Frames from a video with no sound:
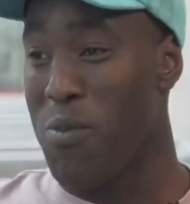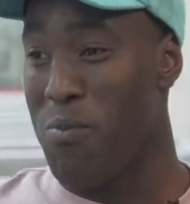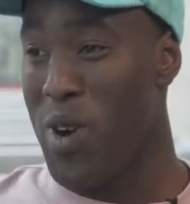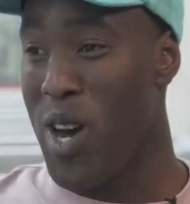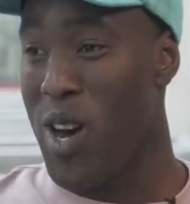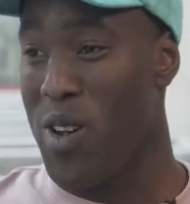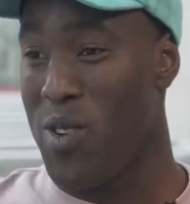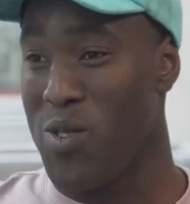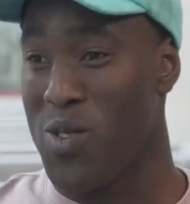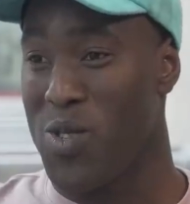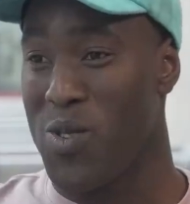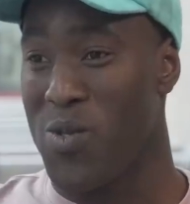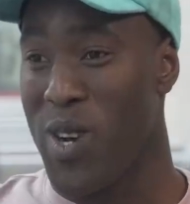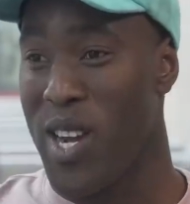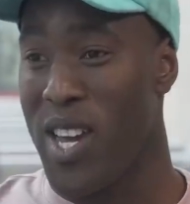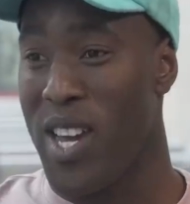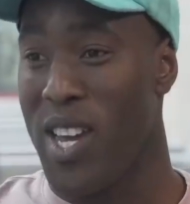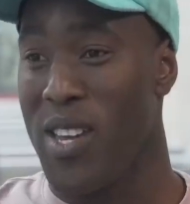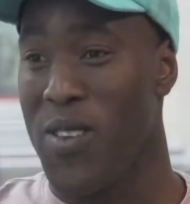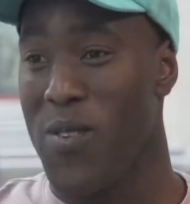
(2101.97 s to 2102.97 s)
models, right?
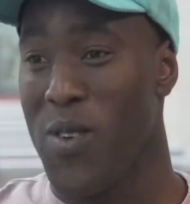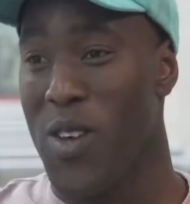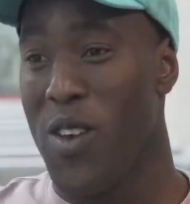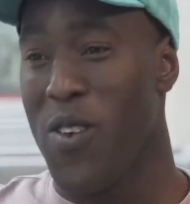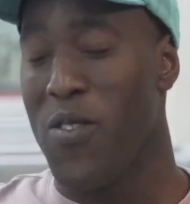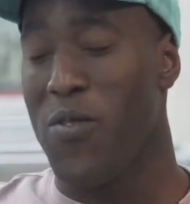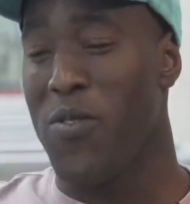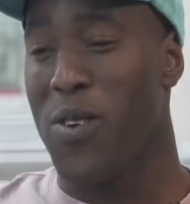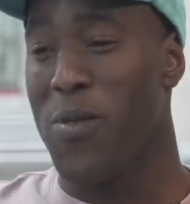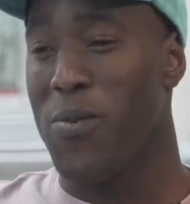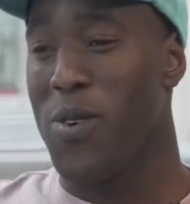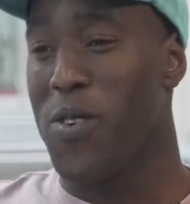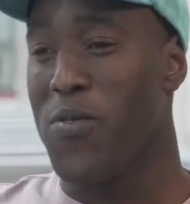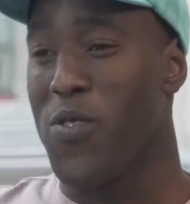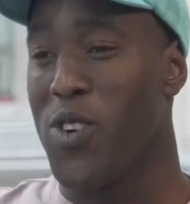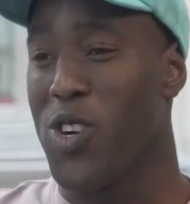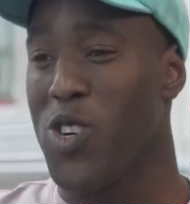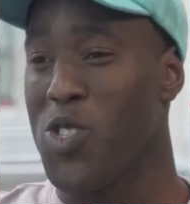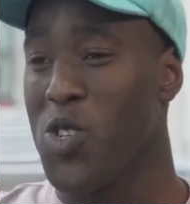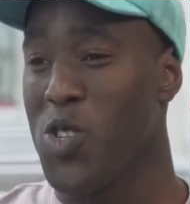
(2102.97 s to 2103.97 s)
Sure. From a
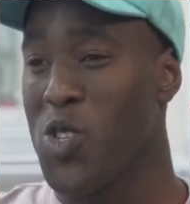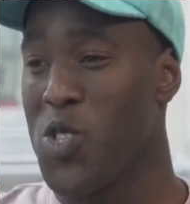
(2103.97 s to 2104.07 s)
Virgil